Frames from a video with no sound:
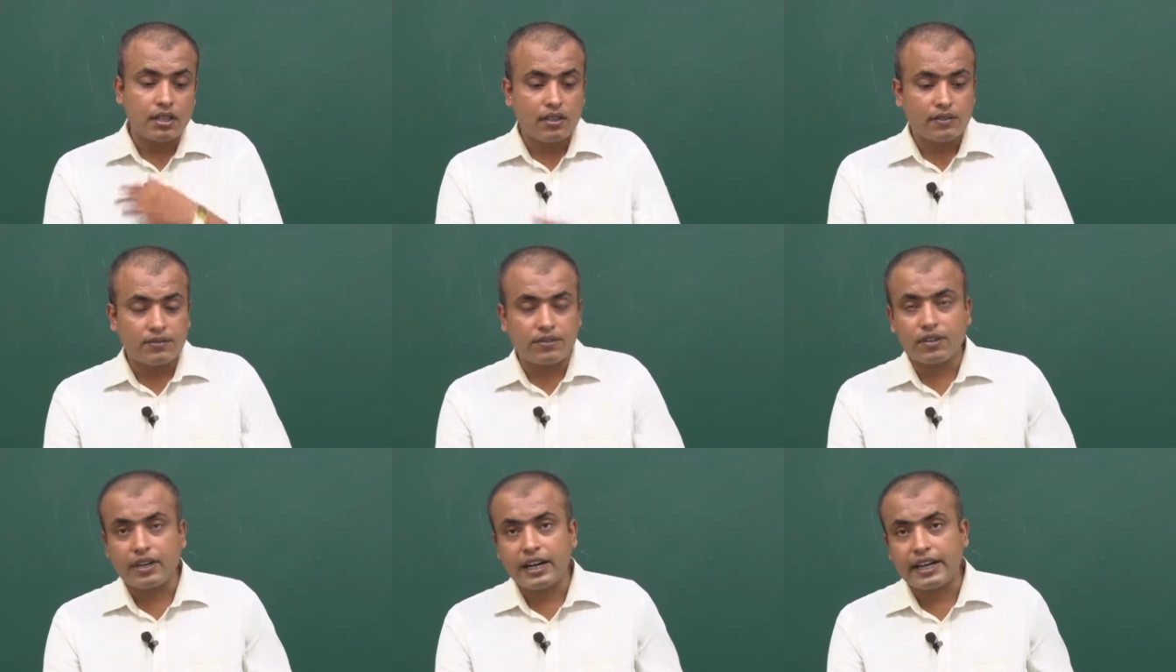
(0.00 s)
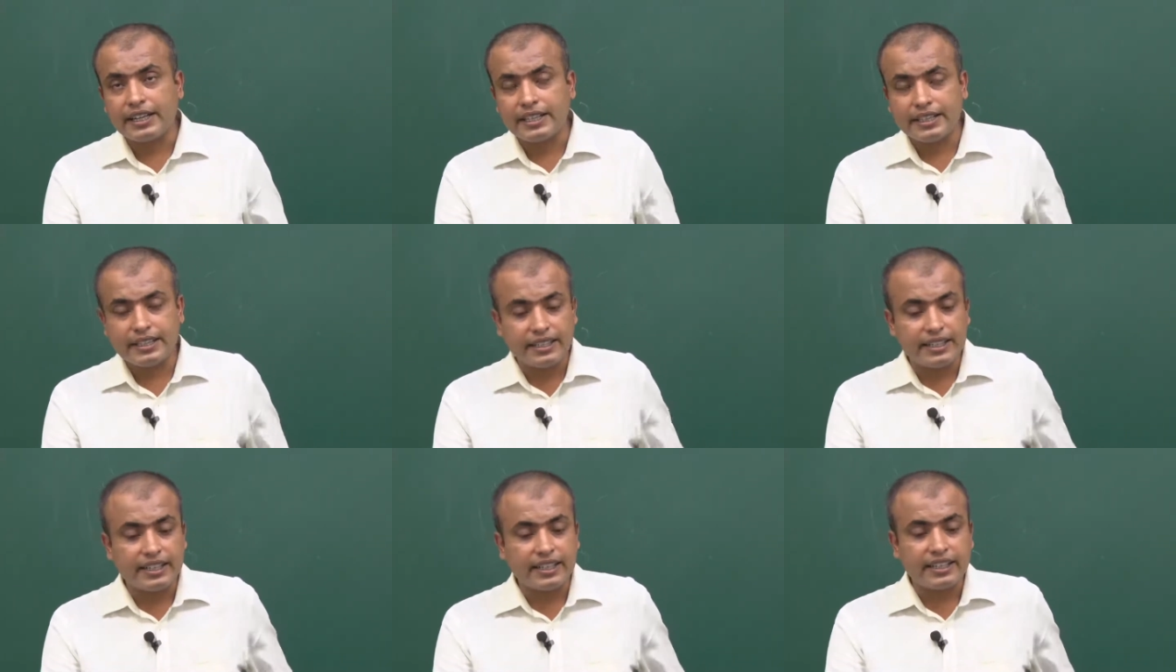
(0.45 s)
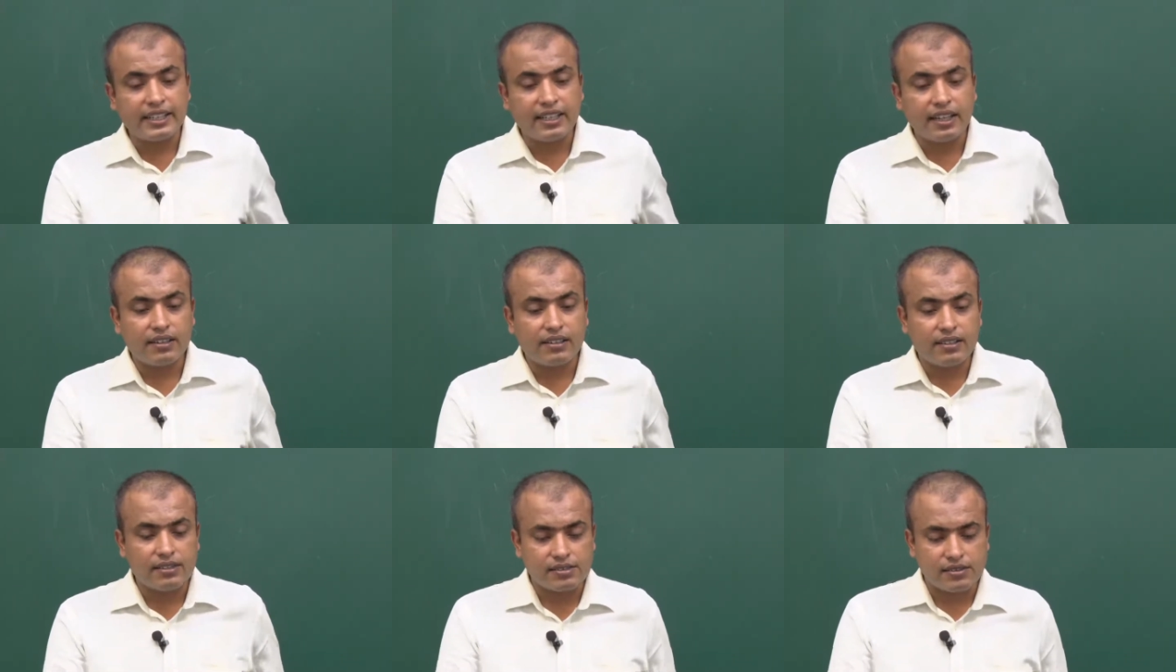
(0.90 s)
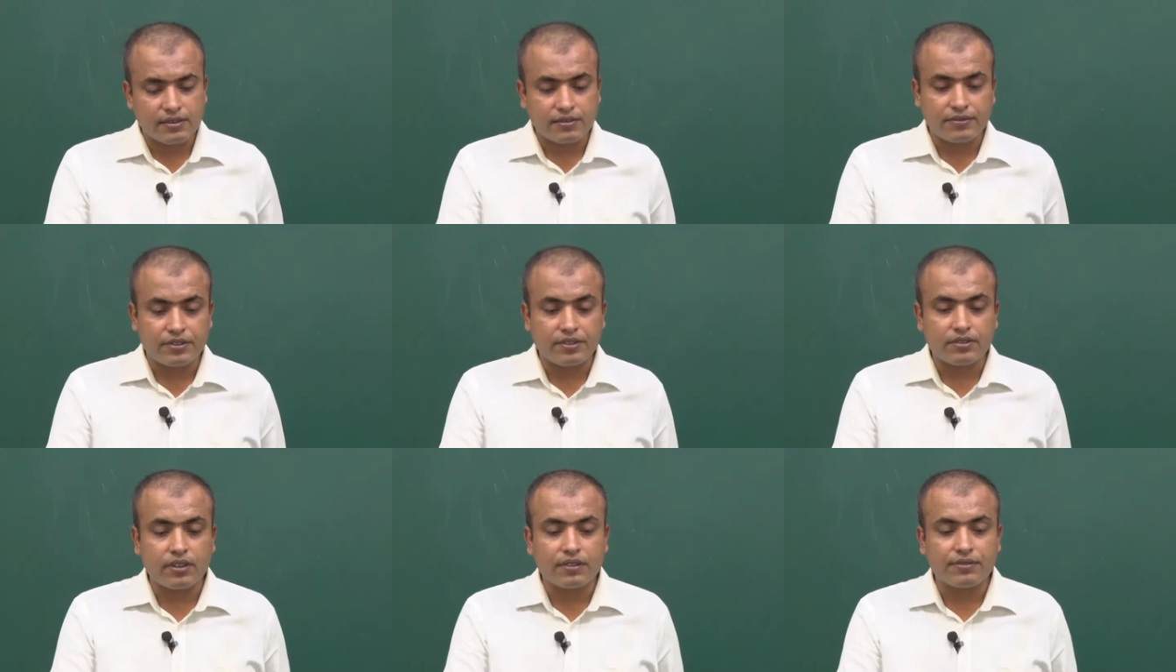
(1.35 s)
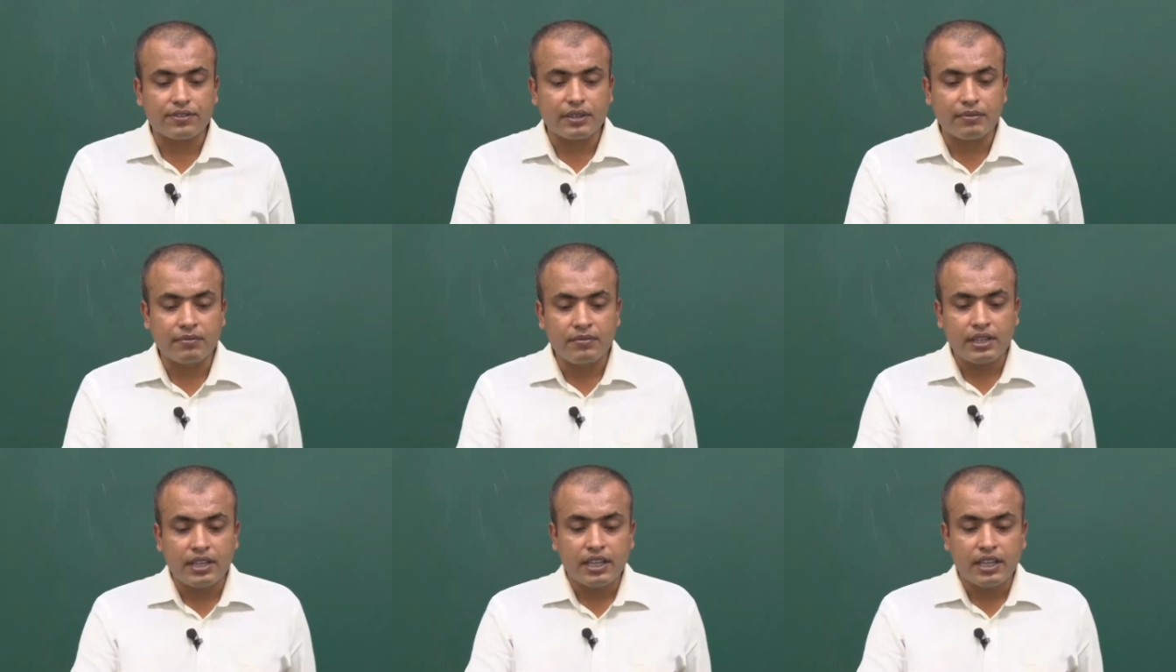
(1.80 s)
for writing in LaTeX. I'll list a few of them.